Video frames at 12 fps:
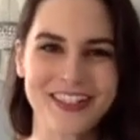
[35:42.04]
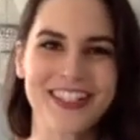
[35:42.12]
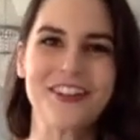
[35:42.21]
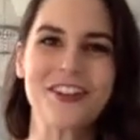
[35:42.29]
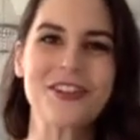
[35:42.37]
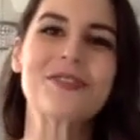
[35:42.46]
So
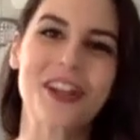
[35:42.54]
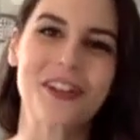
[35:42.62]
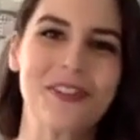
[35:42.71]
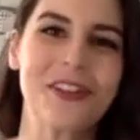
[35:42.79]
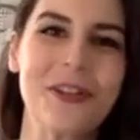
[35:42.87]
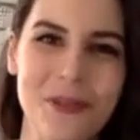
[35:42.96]
you
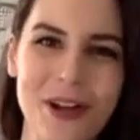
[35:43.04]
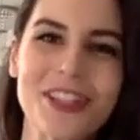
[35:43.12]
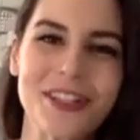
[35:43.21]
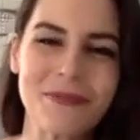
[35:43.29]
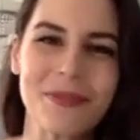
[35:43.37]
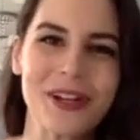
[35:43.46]
definitely want
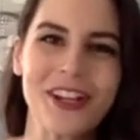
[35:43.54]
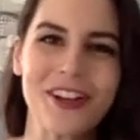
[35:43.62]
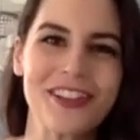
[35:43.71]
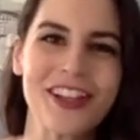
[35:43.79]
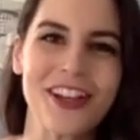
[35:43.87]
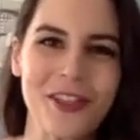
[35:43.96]
somebody on
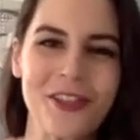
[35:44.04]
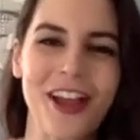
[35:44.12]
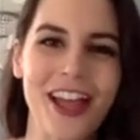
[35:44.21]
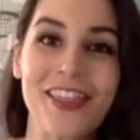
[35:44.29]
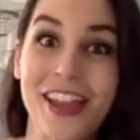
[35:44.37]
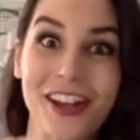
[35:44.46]
the other
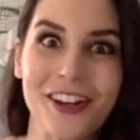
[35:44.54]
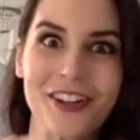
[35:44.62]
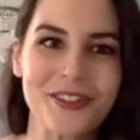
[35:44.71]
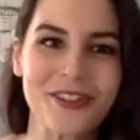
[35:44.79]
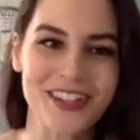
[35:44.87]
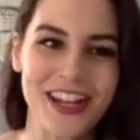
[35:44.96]
end that
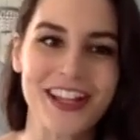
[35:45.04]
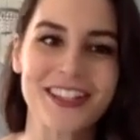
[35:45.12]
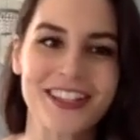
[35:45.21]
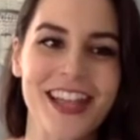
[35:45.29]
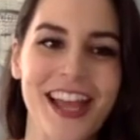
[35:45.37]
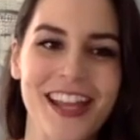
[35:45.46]
understands
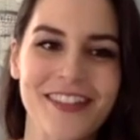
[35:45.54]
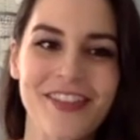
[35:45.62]
that.